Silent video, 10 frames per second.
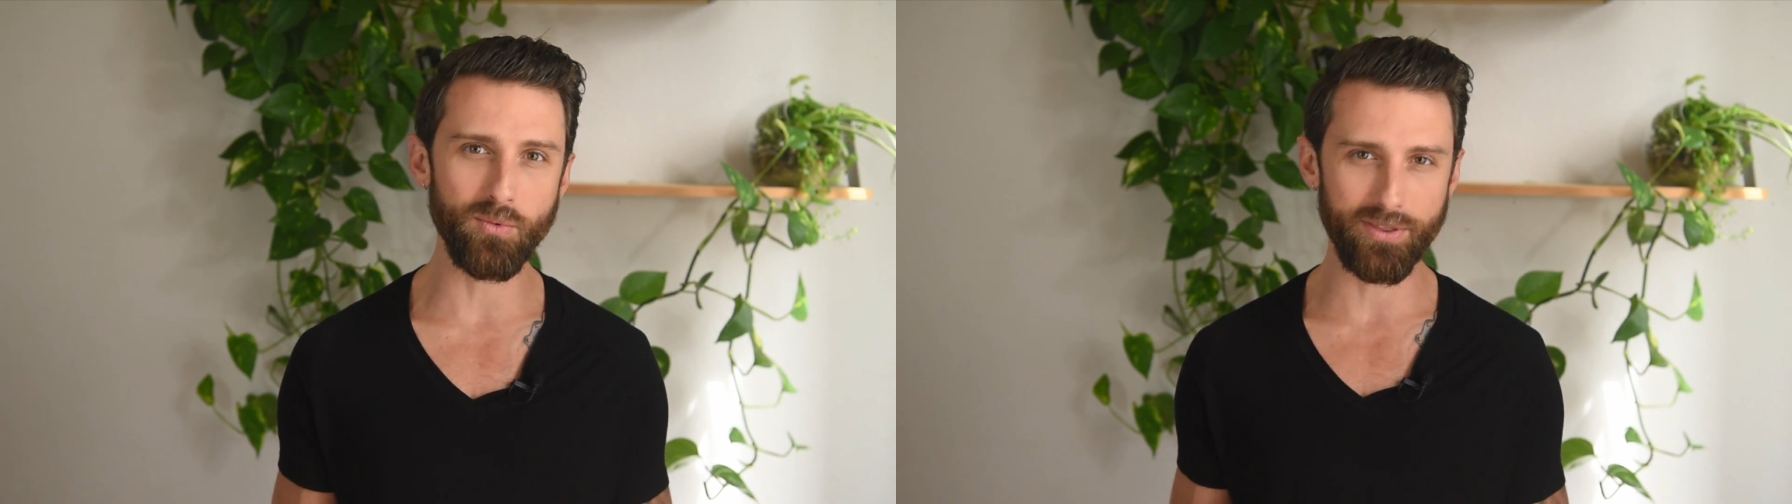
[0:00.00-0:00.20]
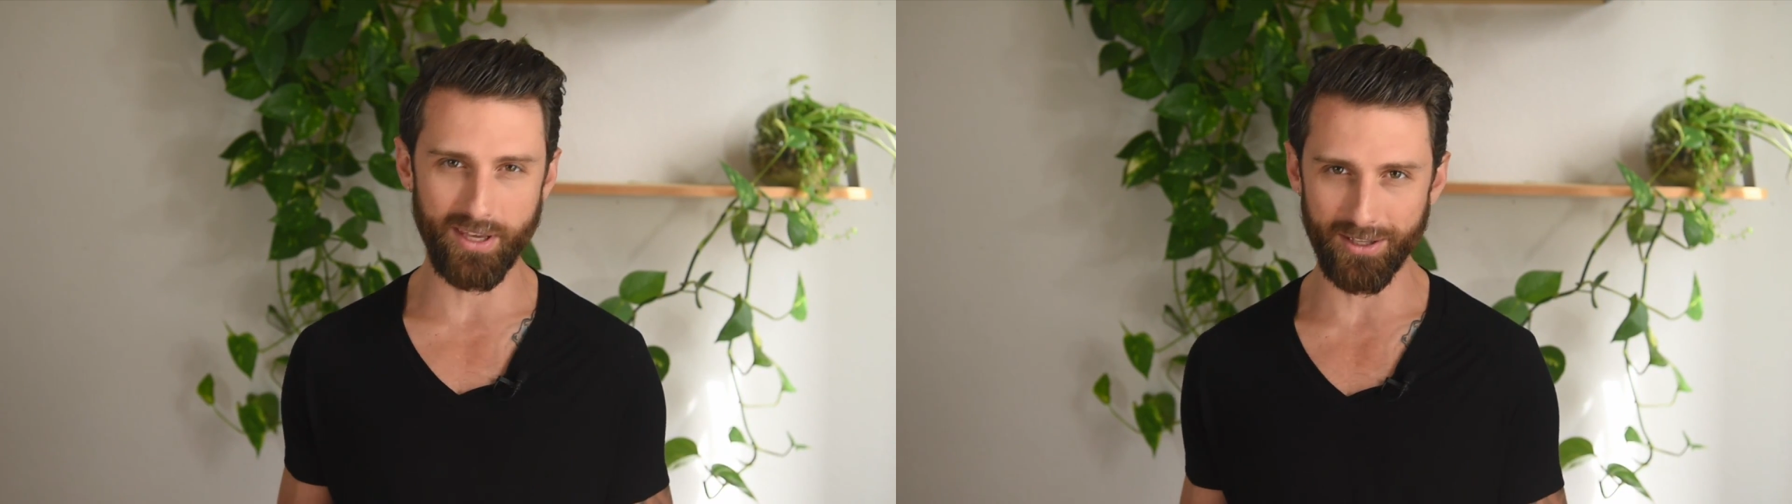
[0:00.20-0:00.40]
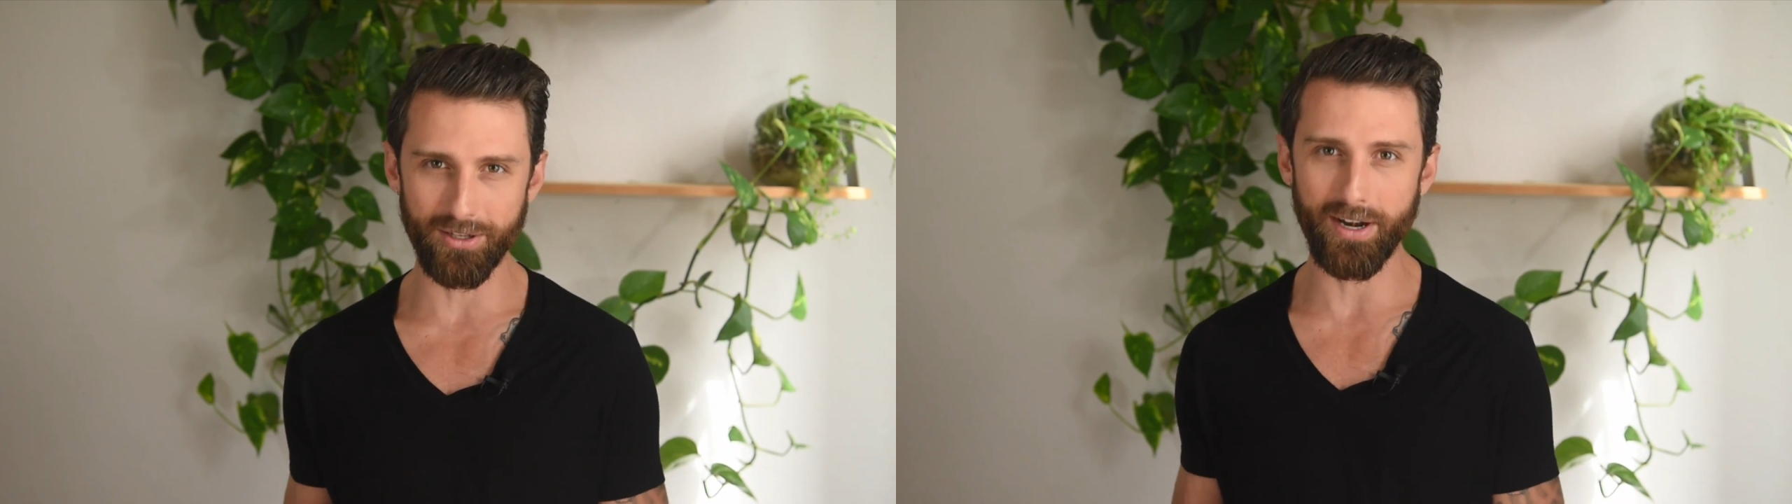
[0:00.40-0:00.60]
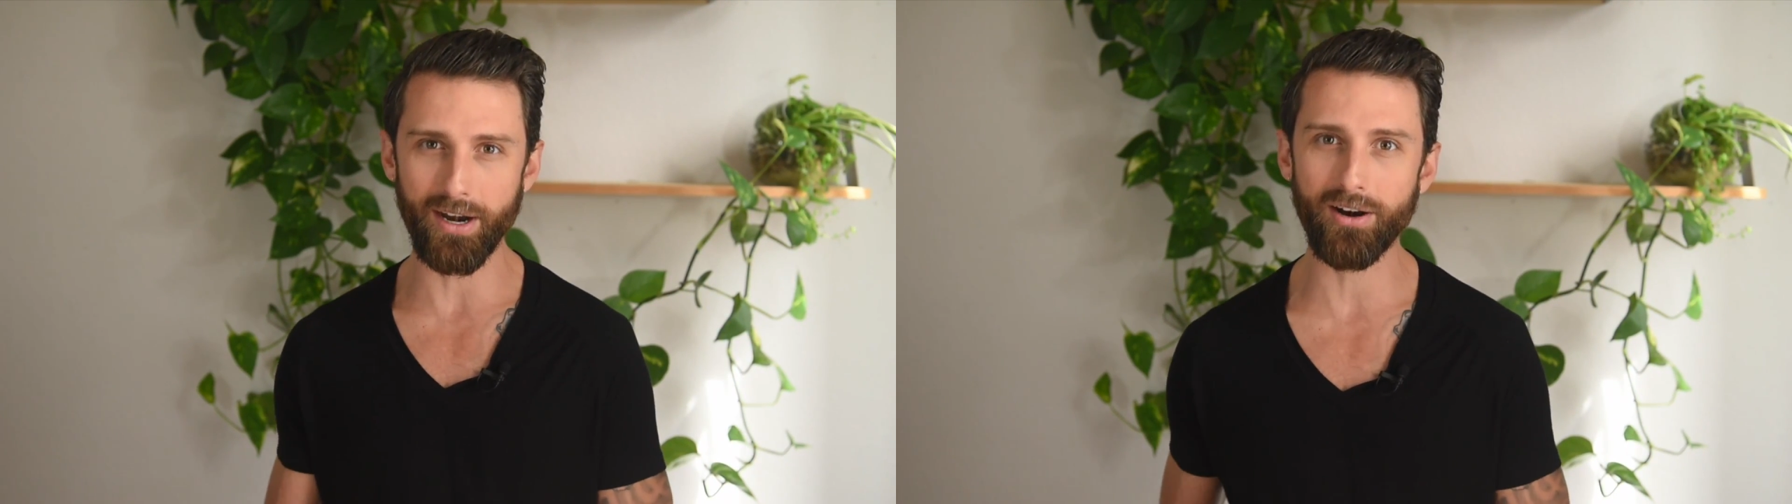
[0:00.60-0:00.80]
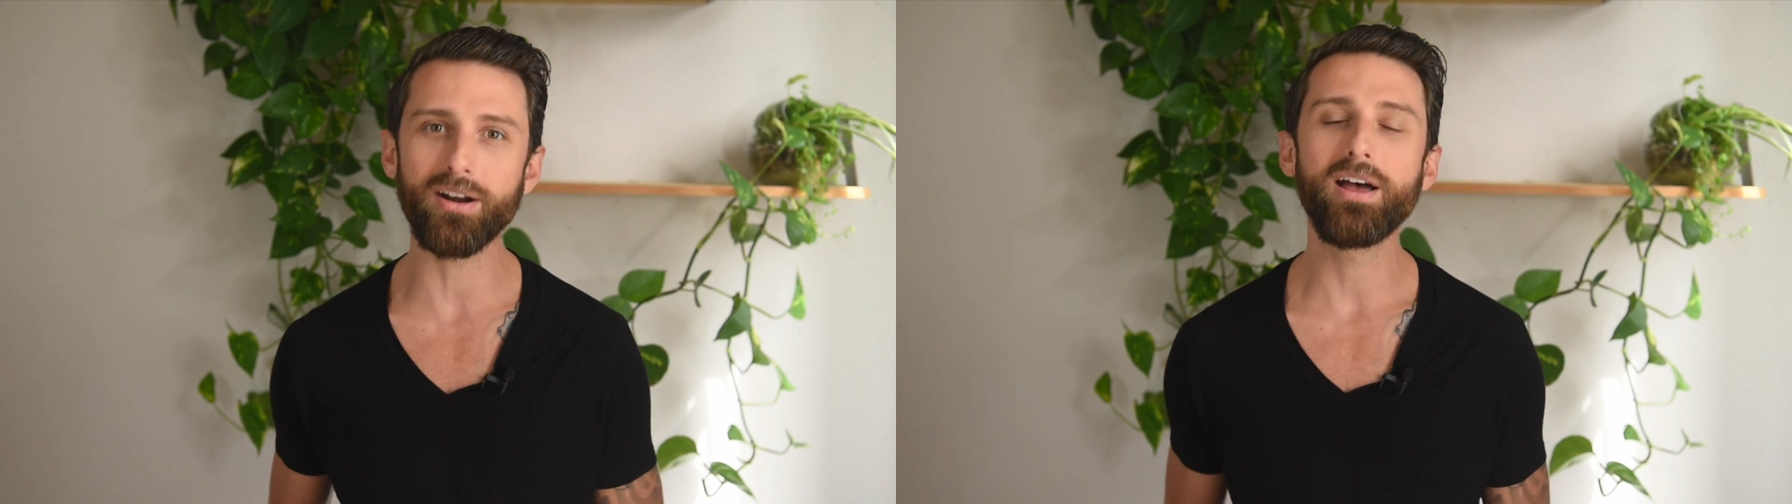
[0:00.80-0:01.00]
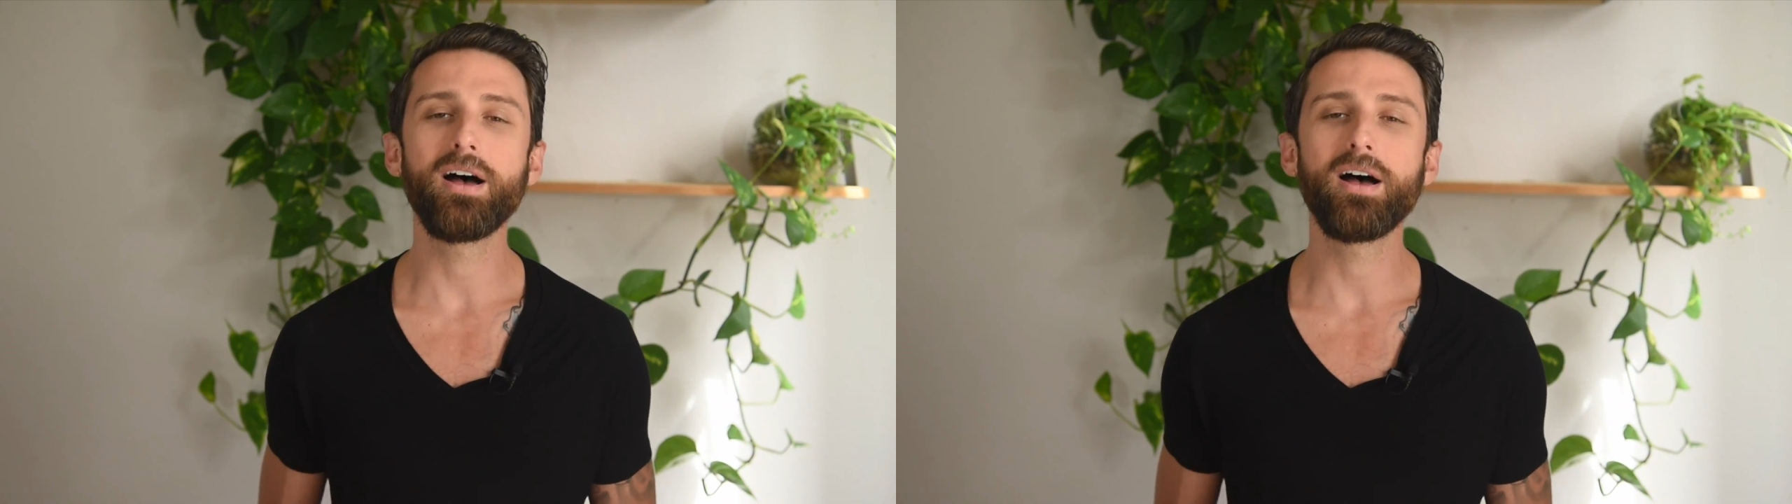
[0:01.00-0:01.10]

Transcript: with killer hair,